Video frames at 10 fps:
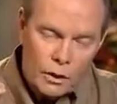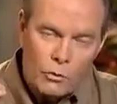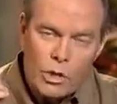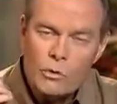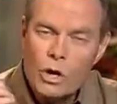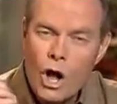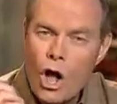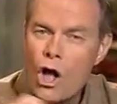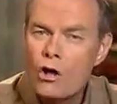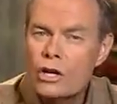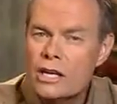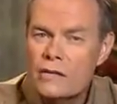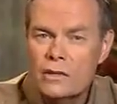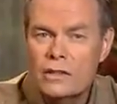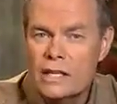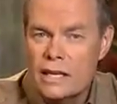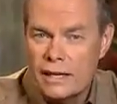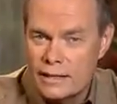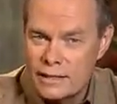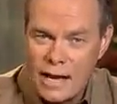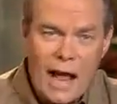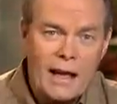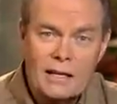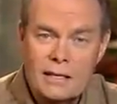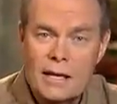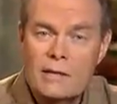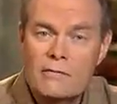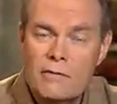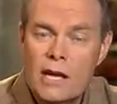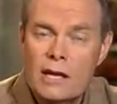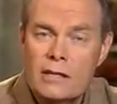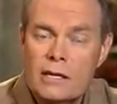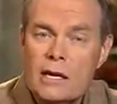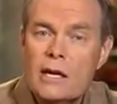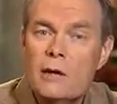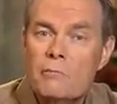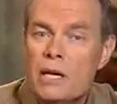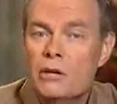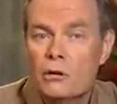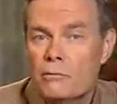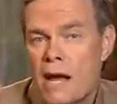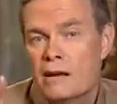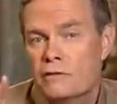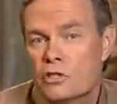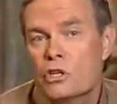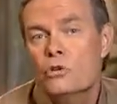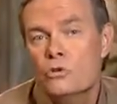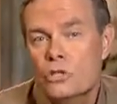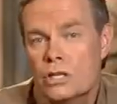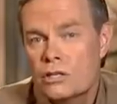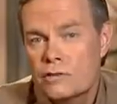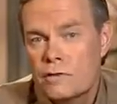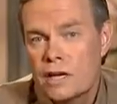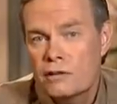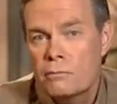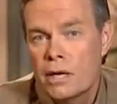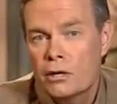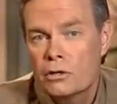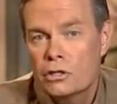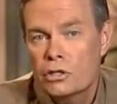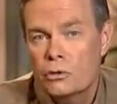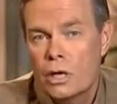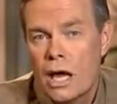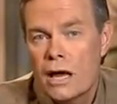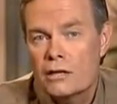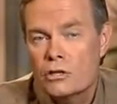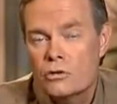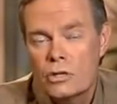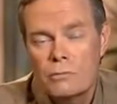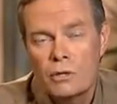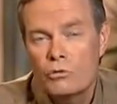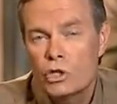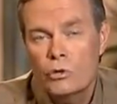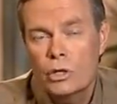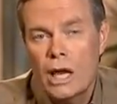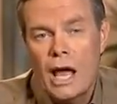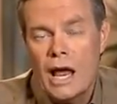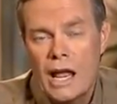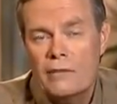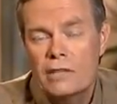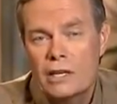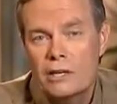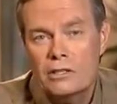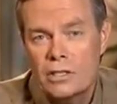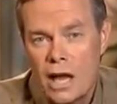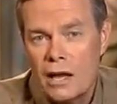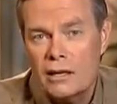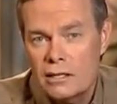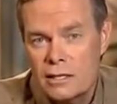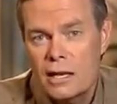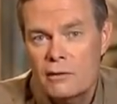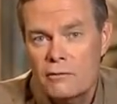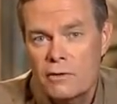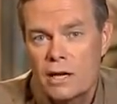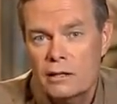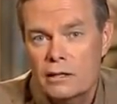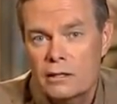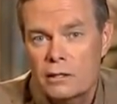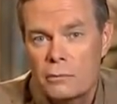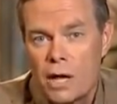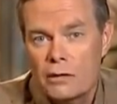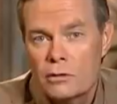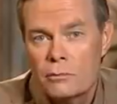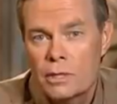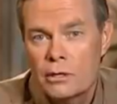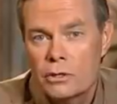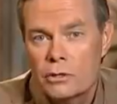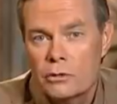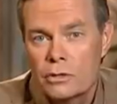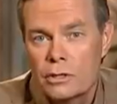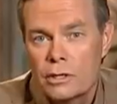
We were all given the exact same faith. Peter might have used his faith better than you and I use it, but you and I have the exact same faith that the Apostle Peter used.